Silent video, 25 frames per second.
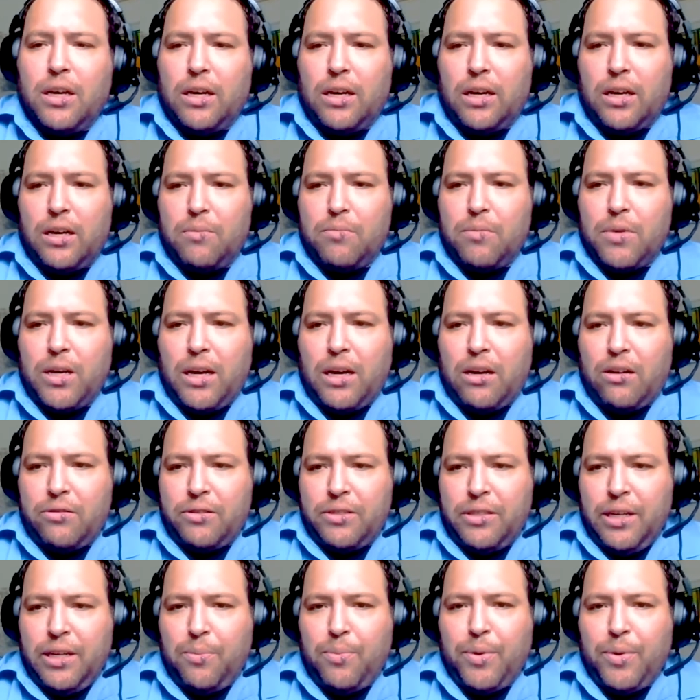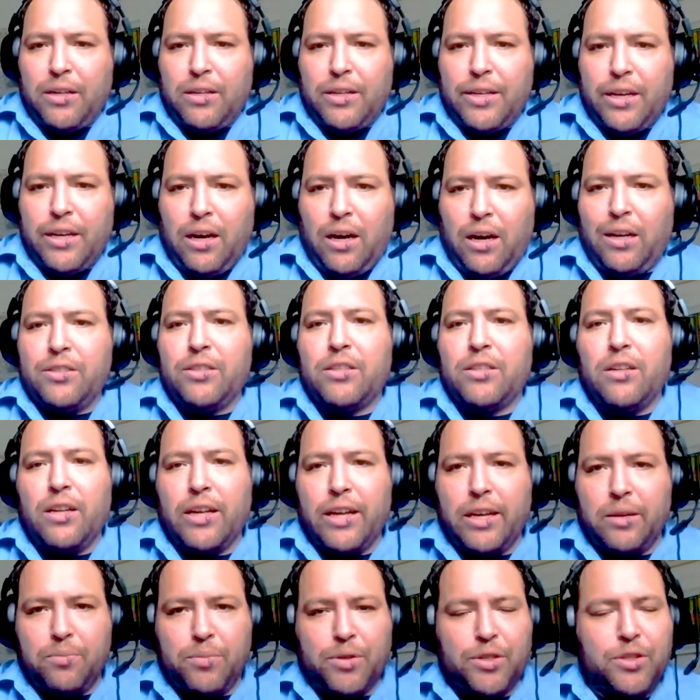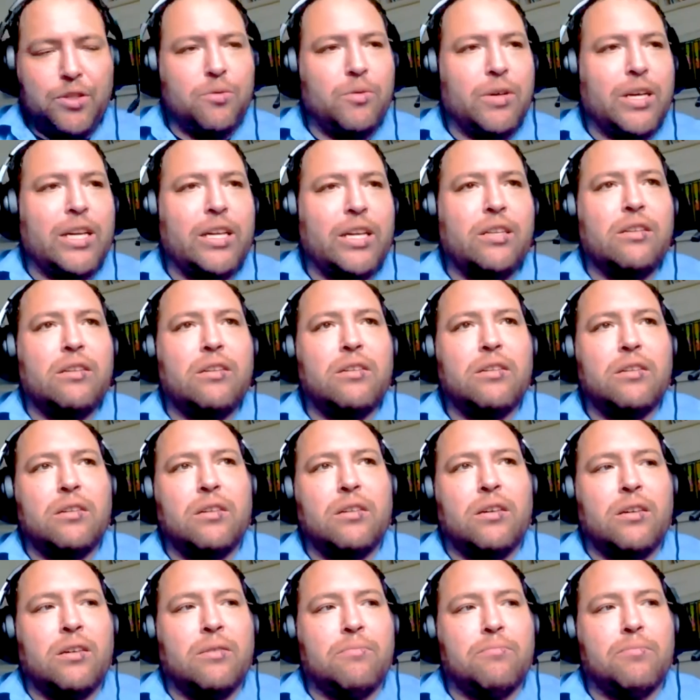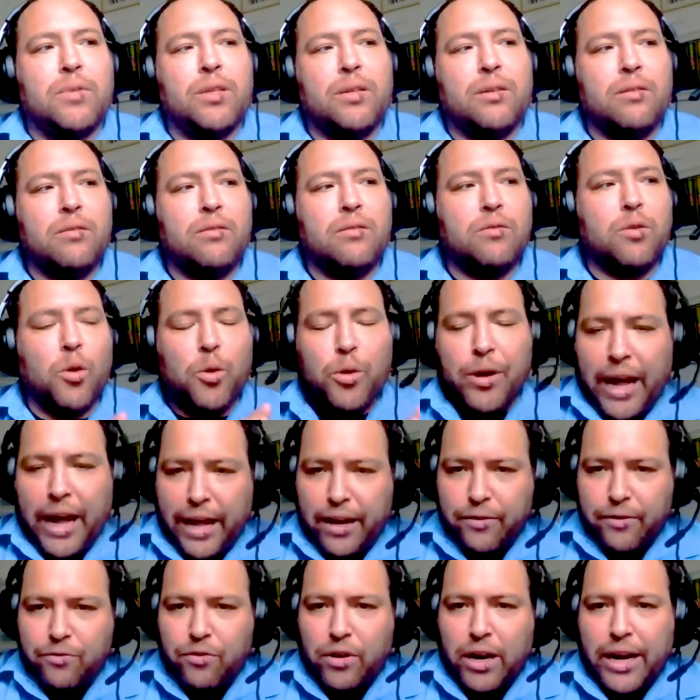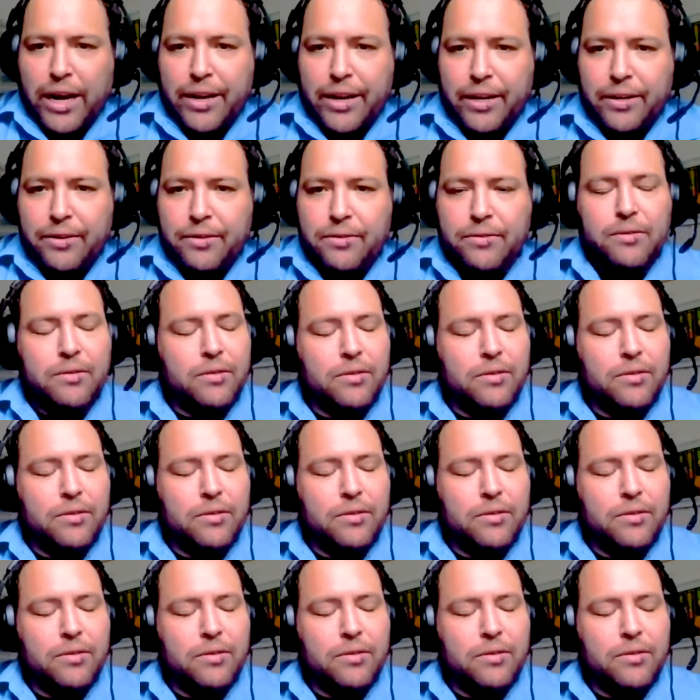I'll typically oscillate between creative writing,